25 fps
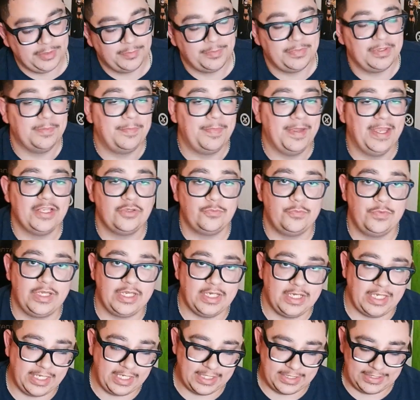up in the past
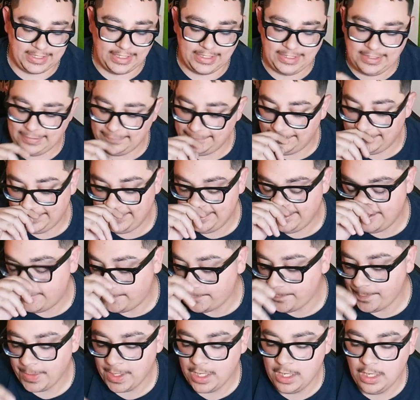weekend, like I said in the
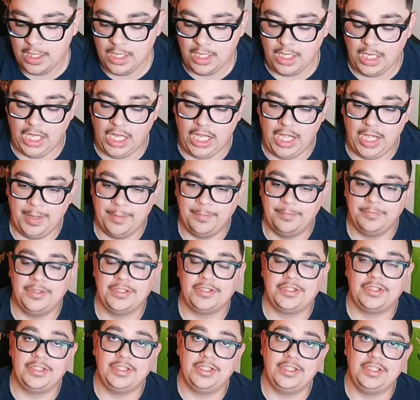video. I
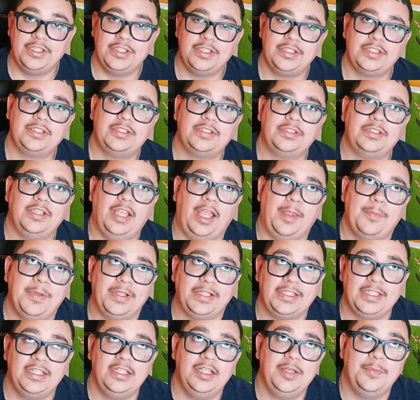
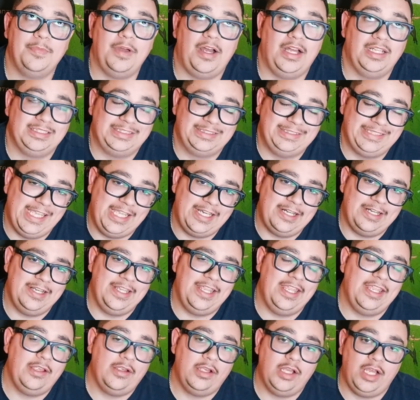picked it up on
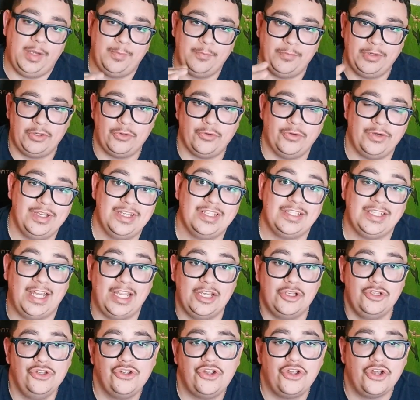Saturday. I'm recording this
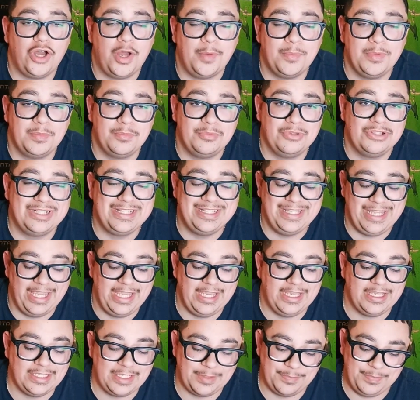on New Comic Book Day
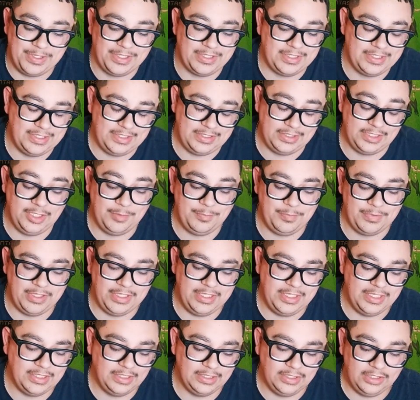because I picked this up and
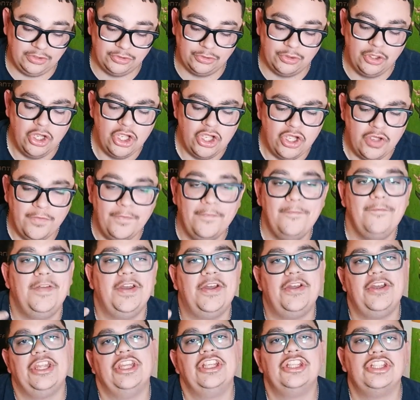did a little
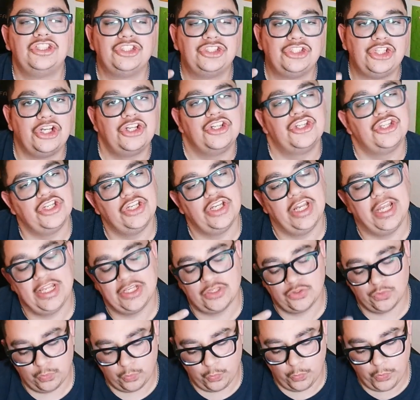variant searching
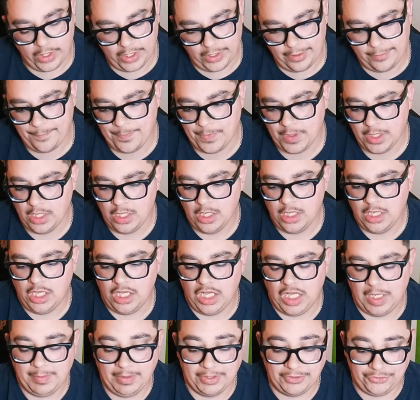as well,
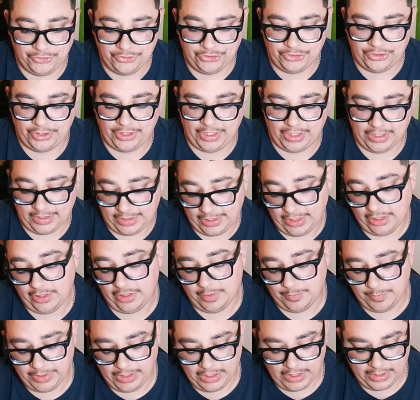as you can tell
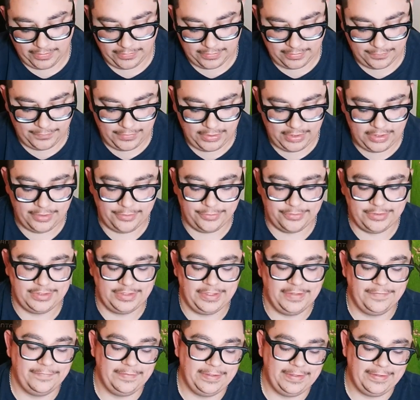in the beginning of this video and
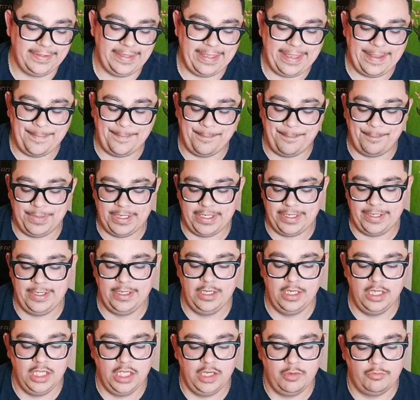stuff like that.
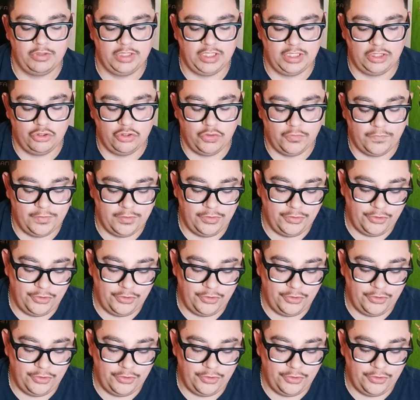But we're gonna go over